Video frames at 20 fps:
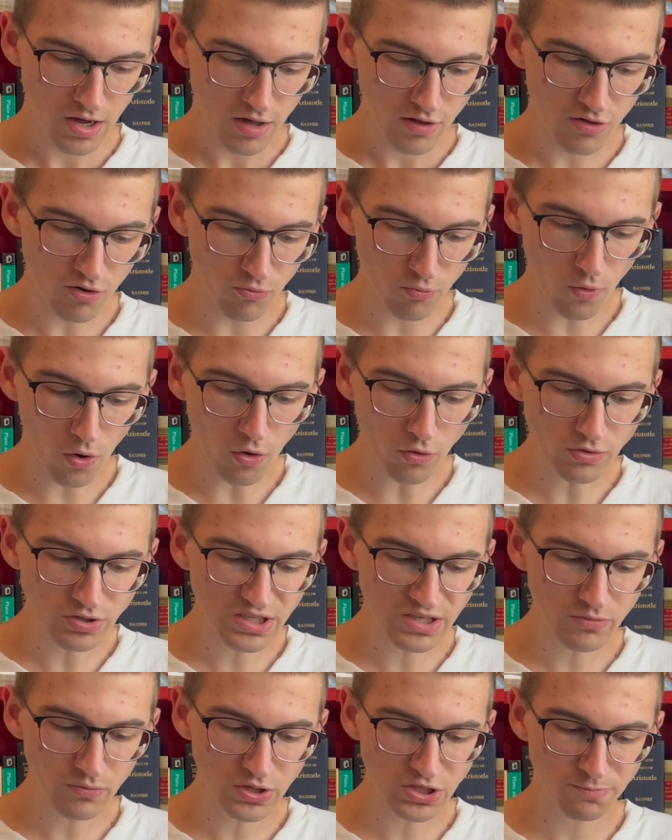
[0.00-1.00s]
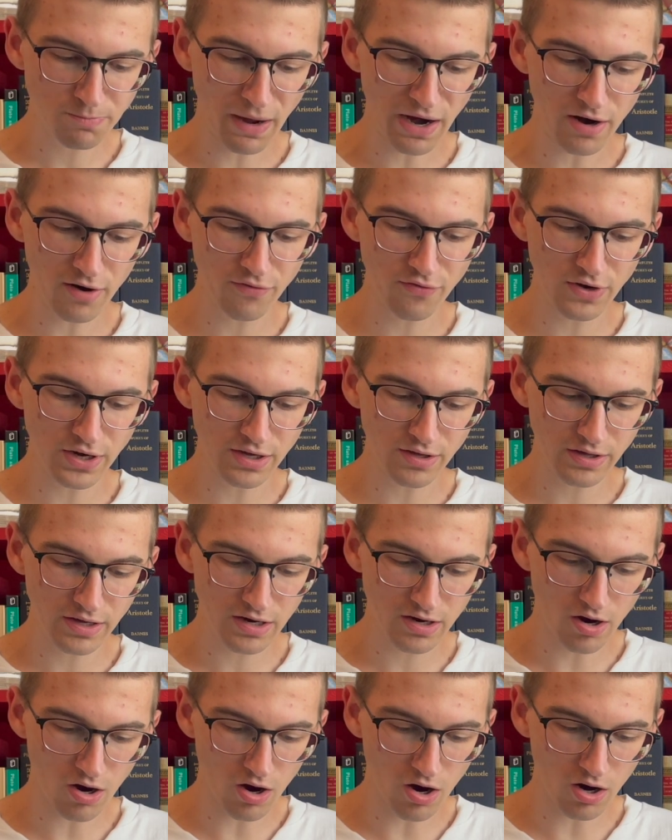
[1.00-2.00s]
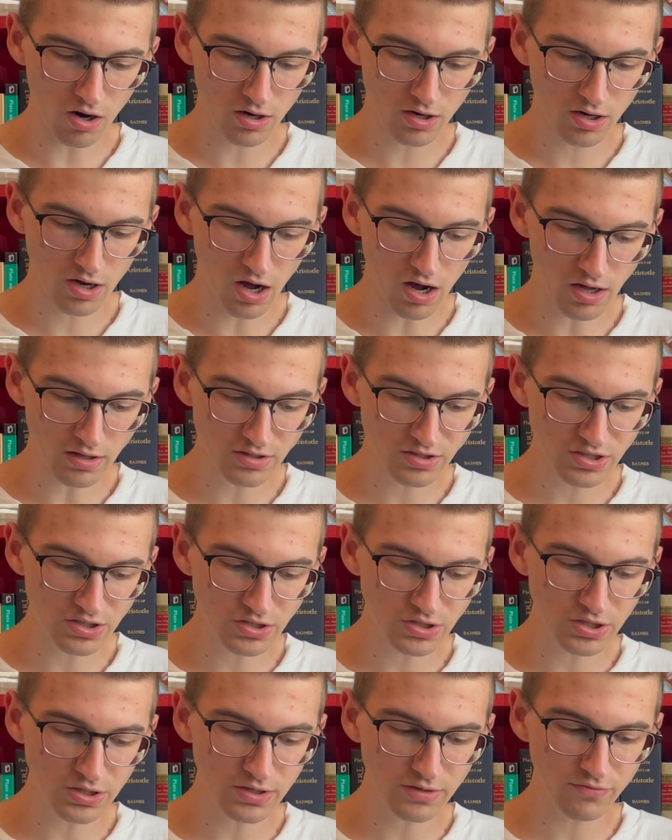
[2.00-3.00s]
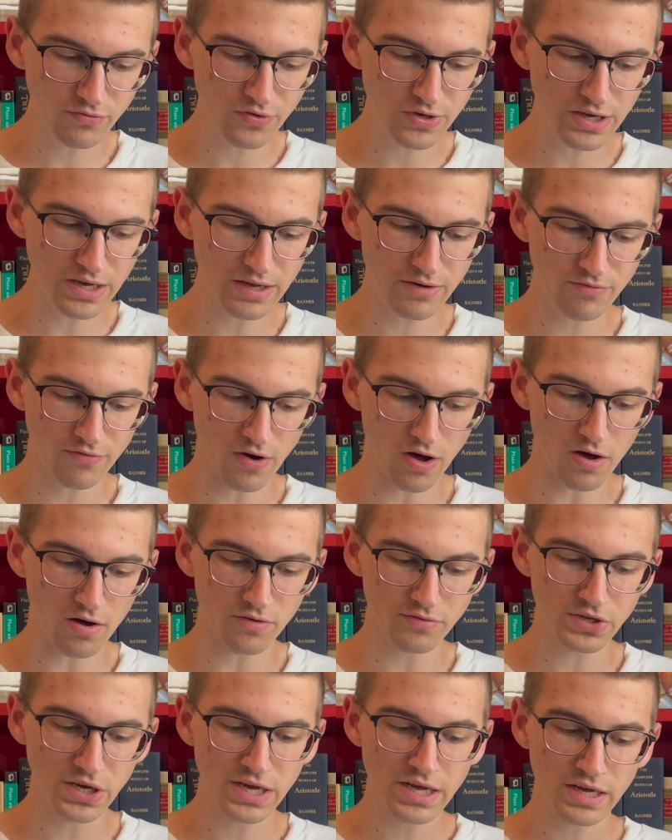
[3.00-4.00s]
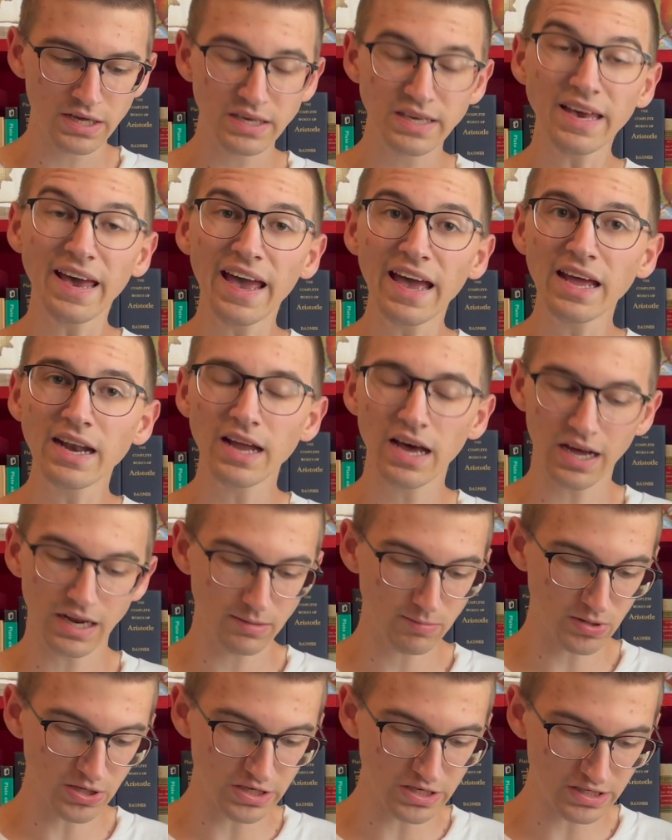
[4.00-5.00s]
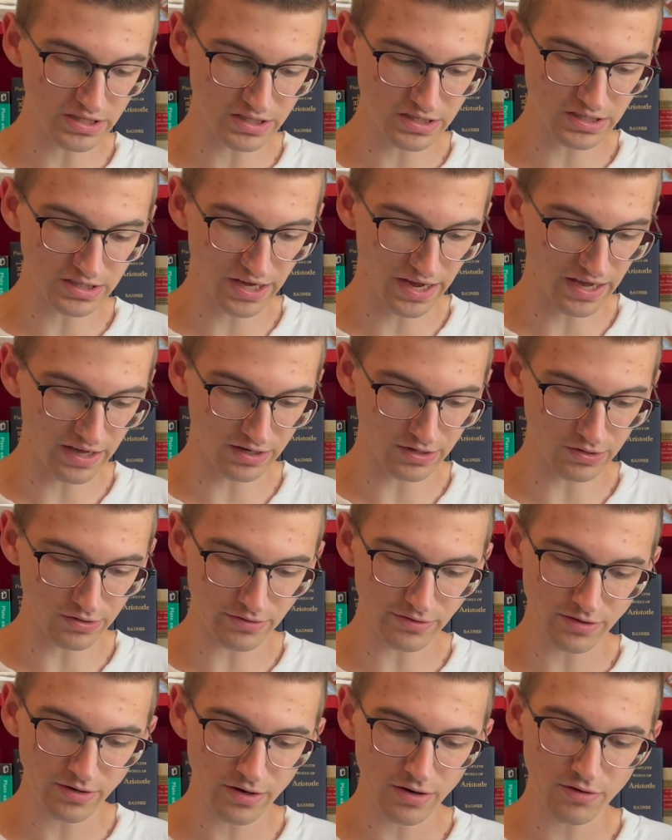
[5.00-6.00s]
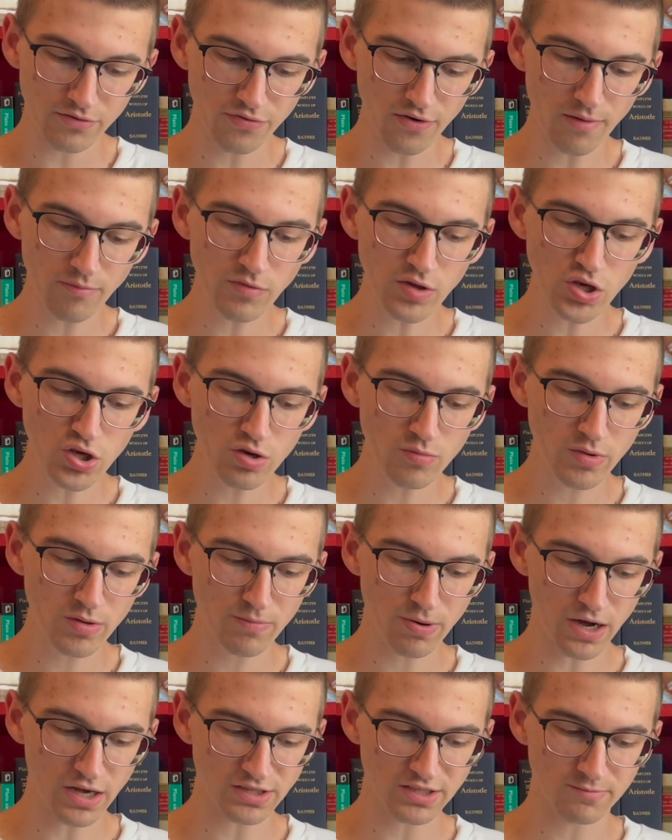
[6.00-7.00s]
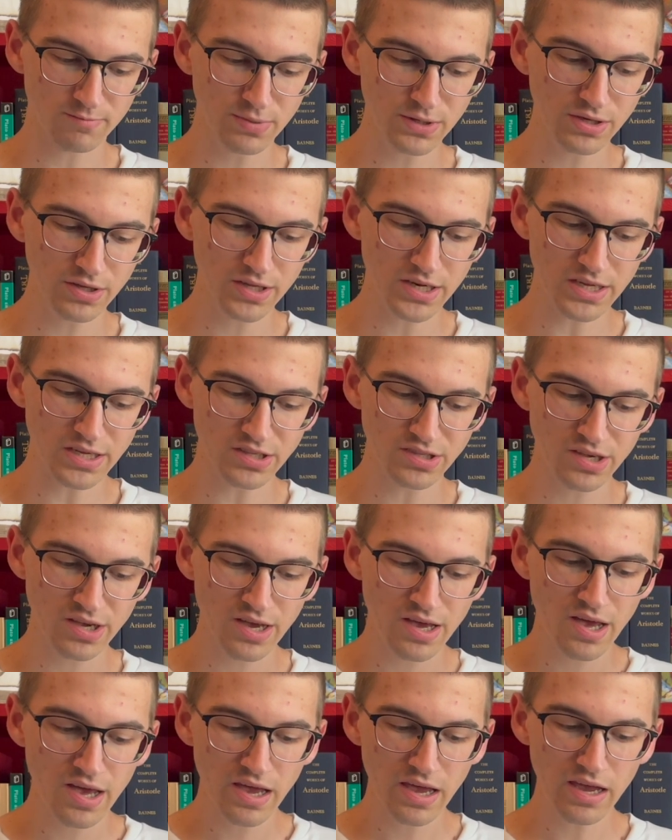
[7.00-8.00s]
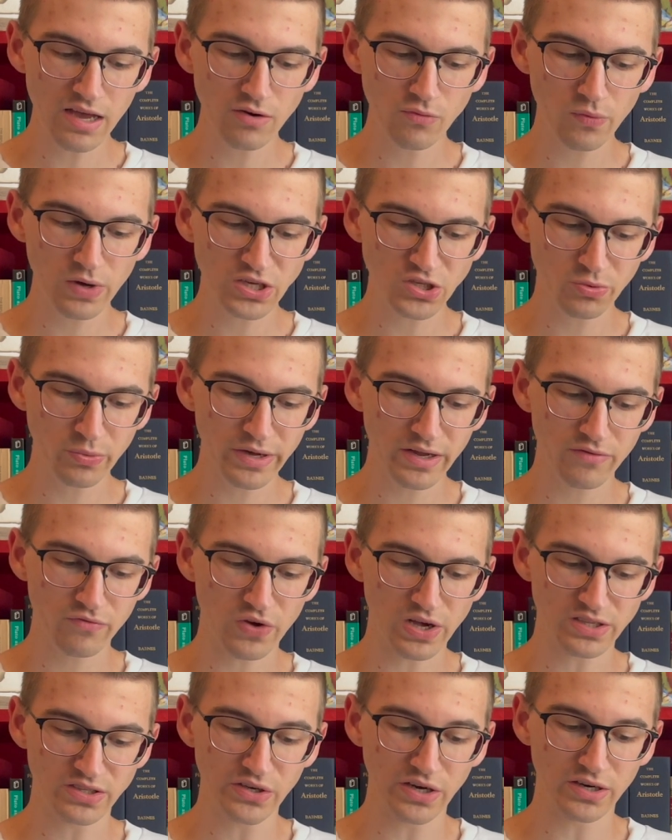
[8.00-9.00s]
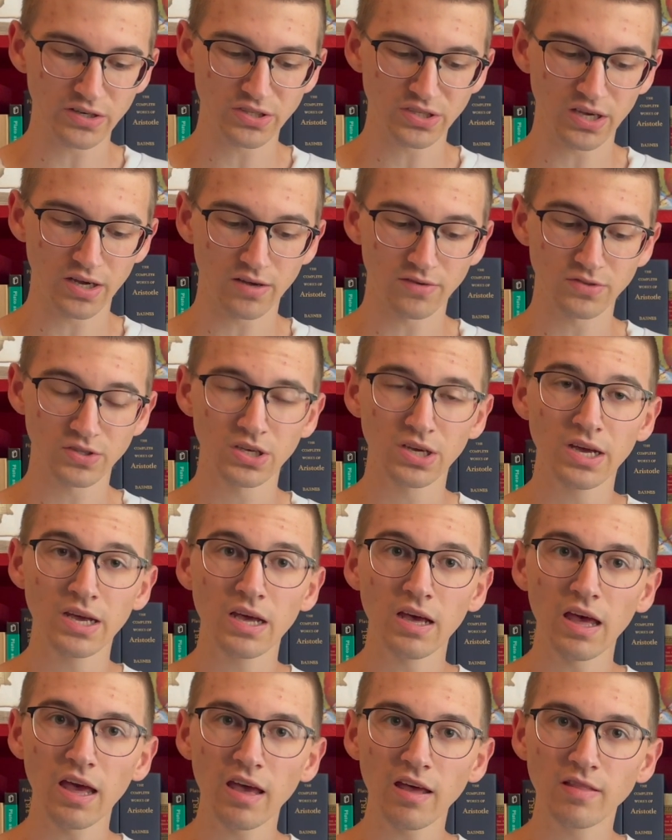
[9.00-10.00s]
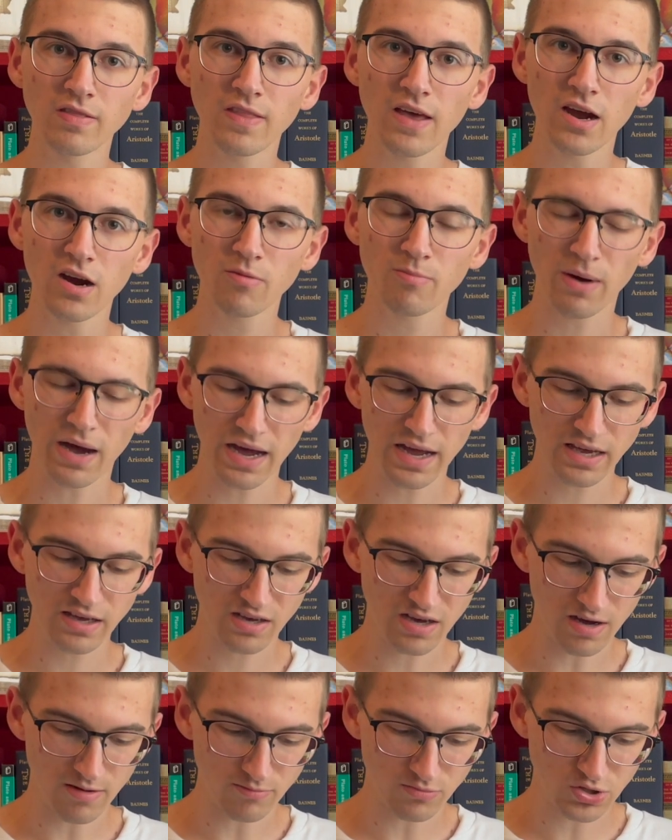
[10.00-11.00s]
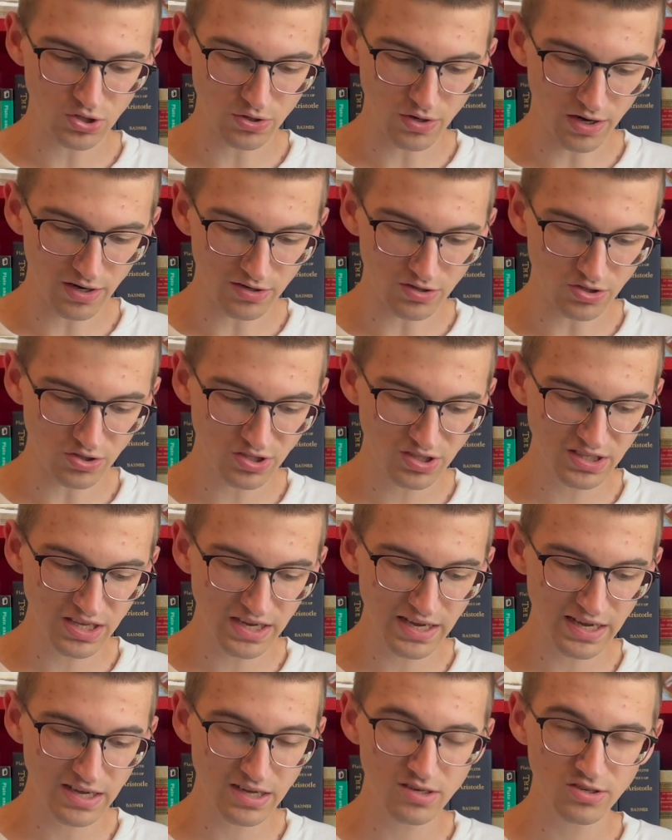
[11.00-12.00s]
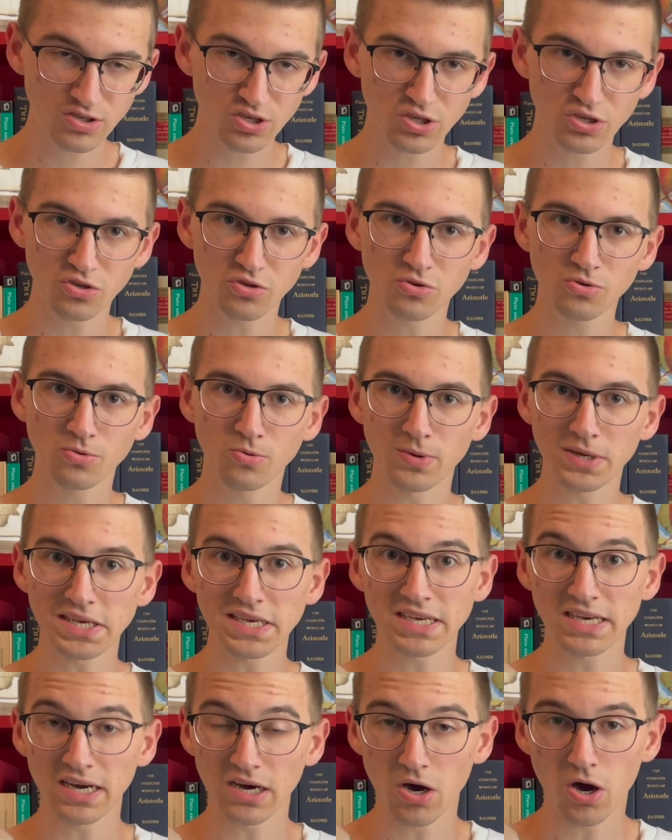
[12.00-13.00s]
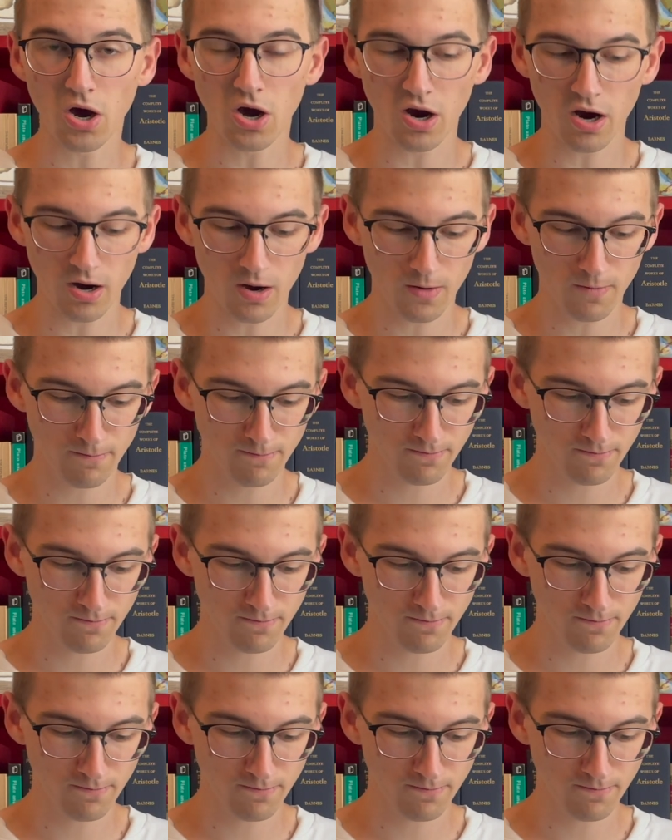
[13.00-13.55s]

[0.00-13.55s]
The roles in which paraphernalia are constitutively involved cannot be disentangled from the human possibilities in which we invest ourselves and thereby come to understand who we are.